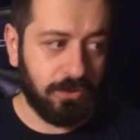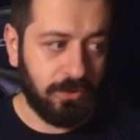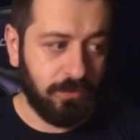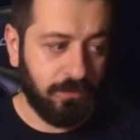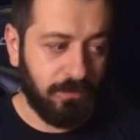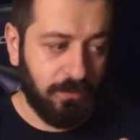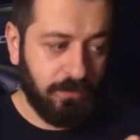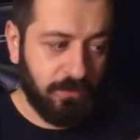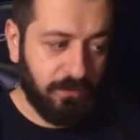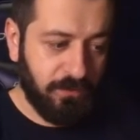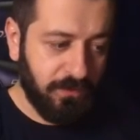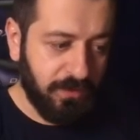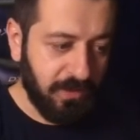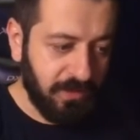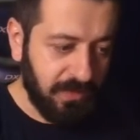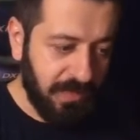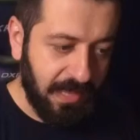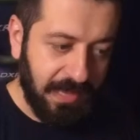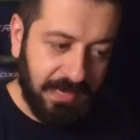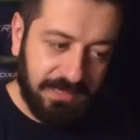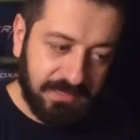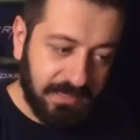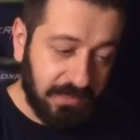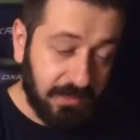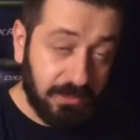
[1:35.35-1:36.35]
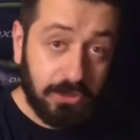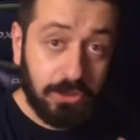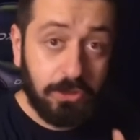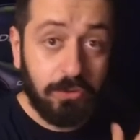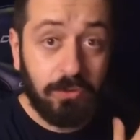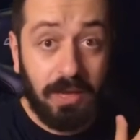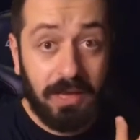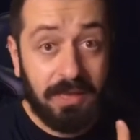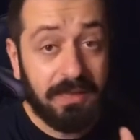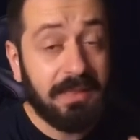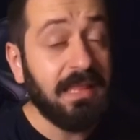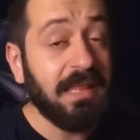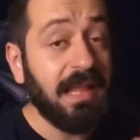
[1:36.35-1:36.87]
If you feel like that
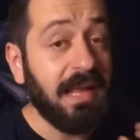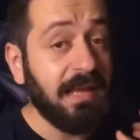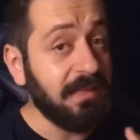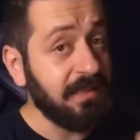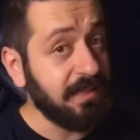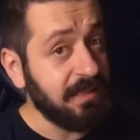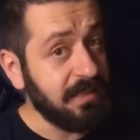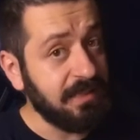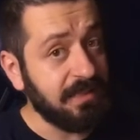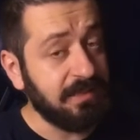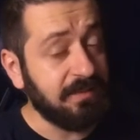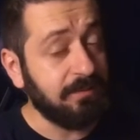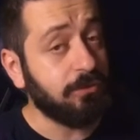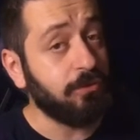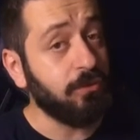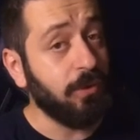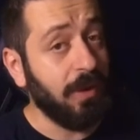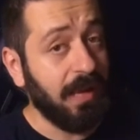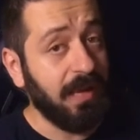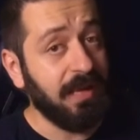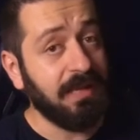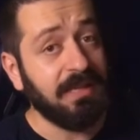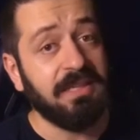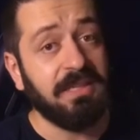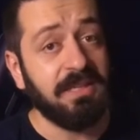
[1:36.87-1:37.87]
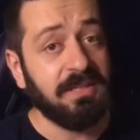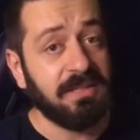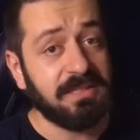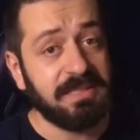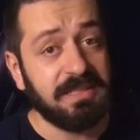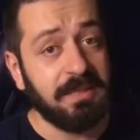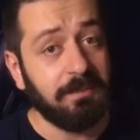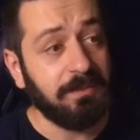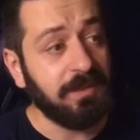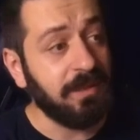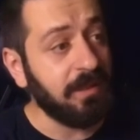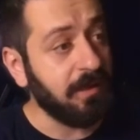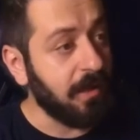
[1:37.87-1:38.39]
I need to add here
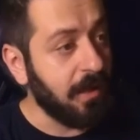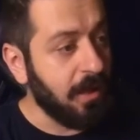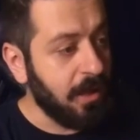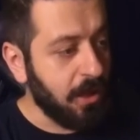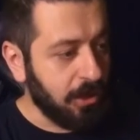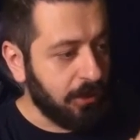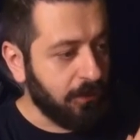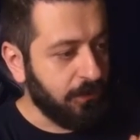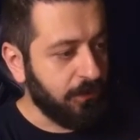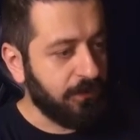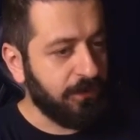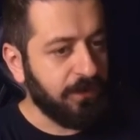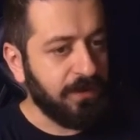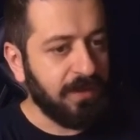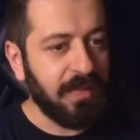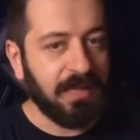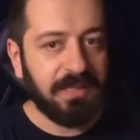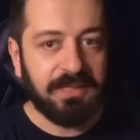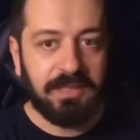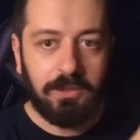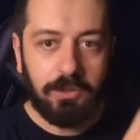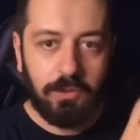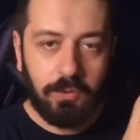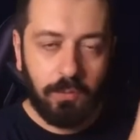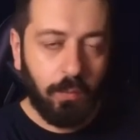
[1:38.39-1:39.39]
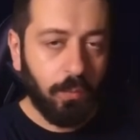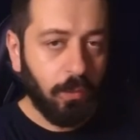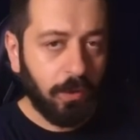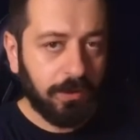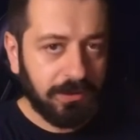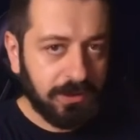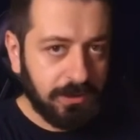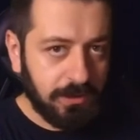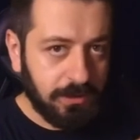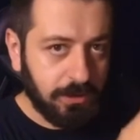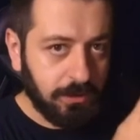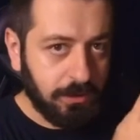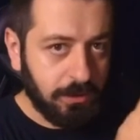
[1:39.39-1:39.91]
something, if you feel like that you
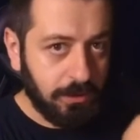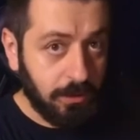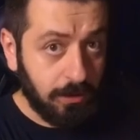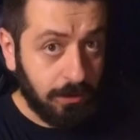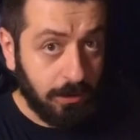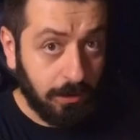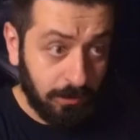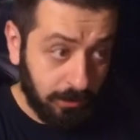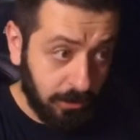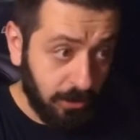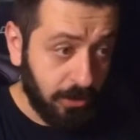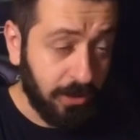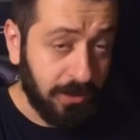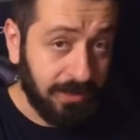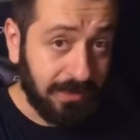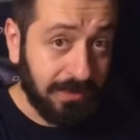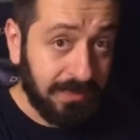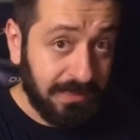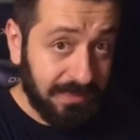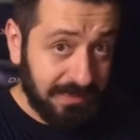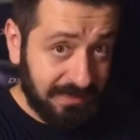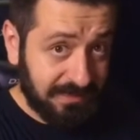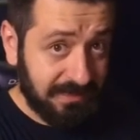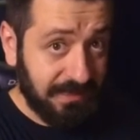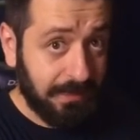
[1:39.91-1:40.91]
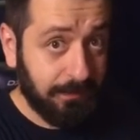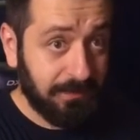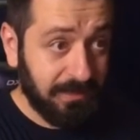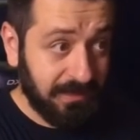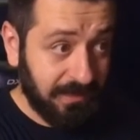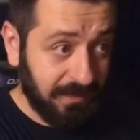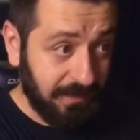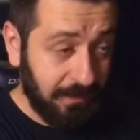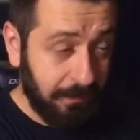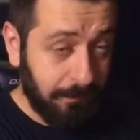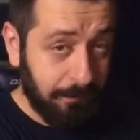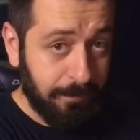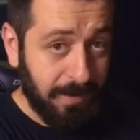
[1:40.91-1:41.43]
wanted to learn something
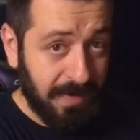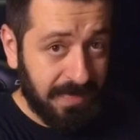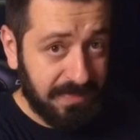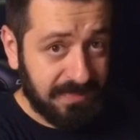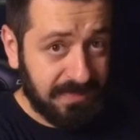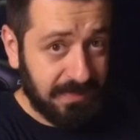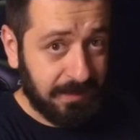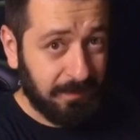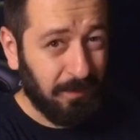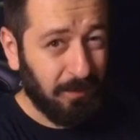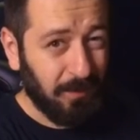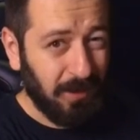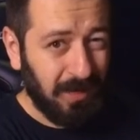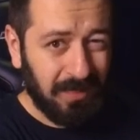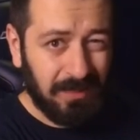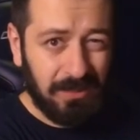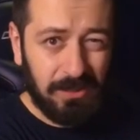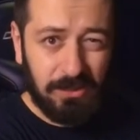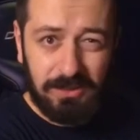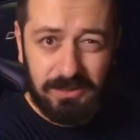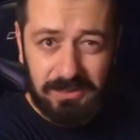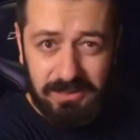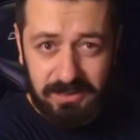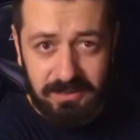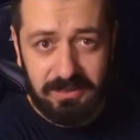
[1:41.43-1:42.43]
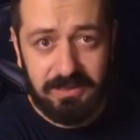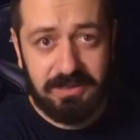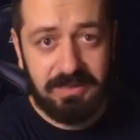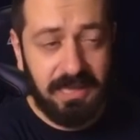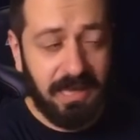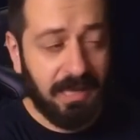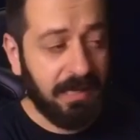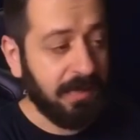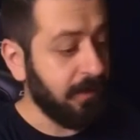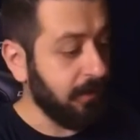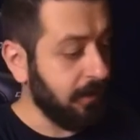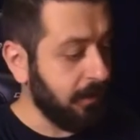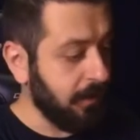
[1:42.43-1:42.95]
in a basic book and you didn't
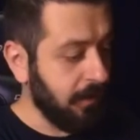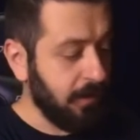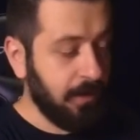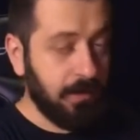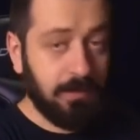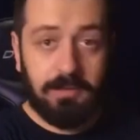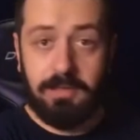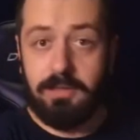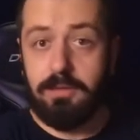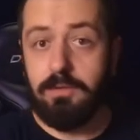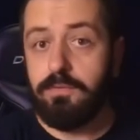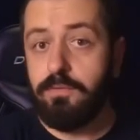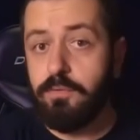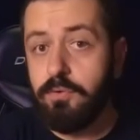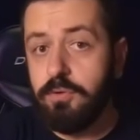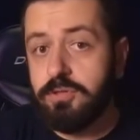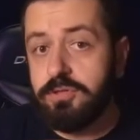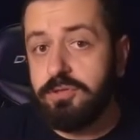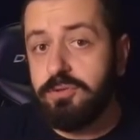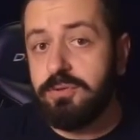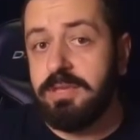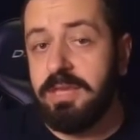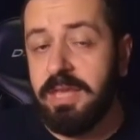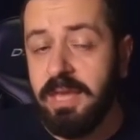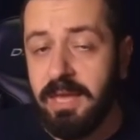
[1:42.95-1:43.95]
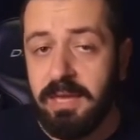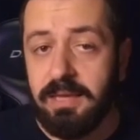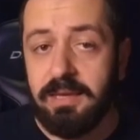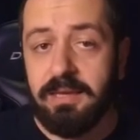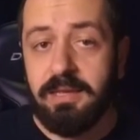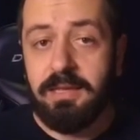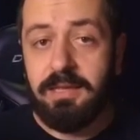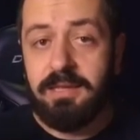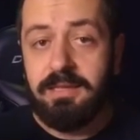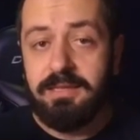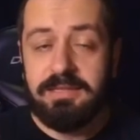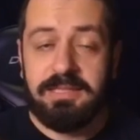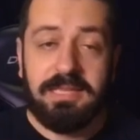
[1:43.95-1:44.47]
get it, then of course you can
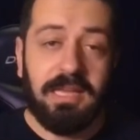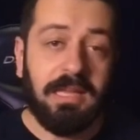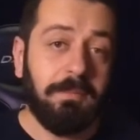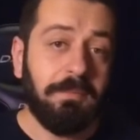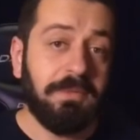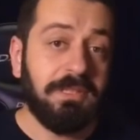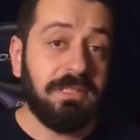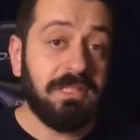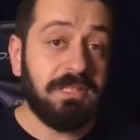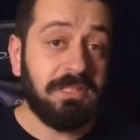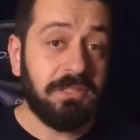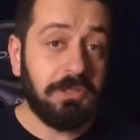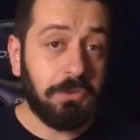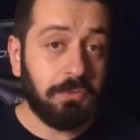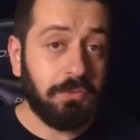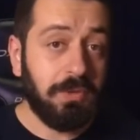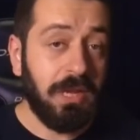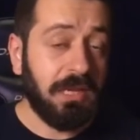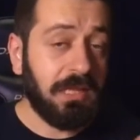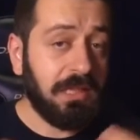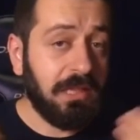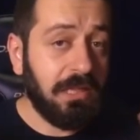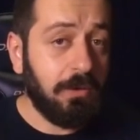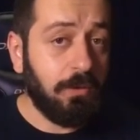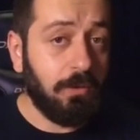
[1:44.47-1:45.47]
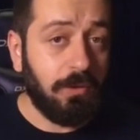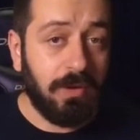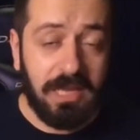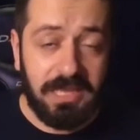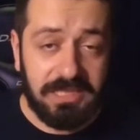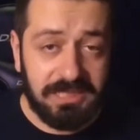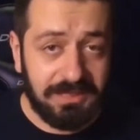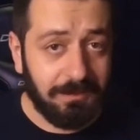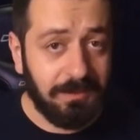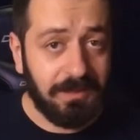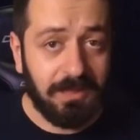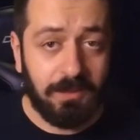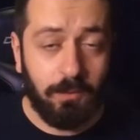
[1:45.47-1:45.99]
tell me this directly or
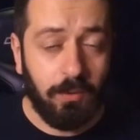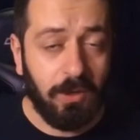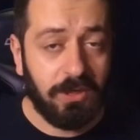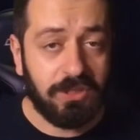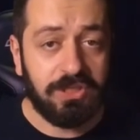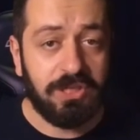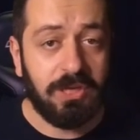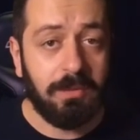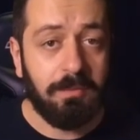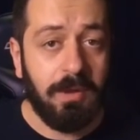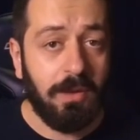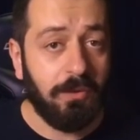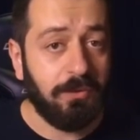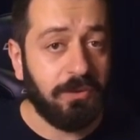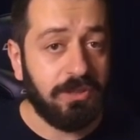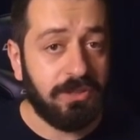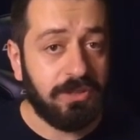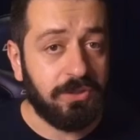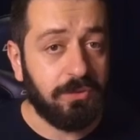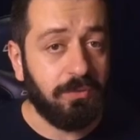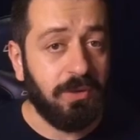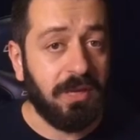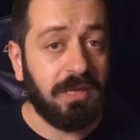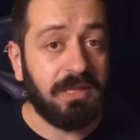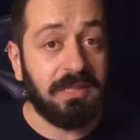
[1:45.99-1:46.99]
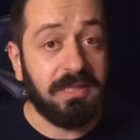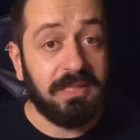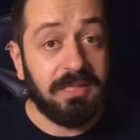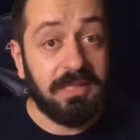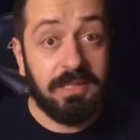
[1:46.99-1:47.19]
ask me the question about this directly.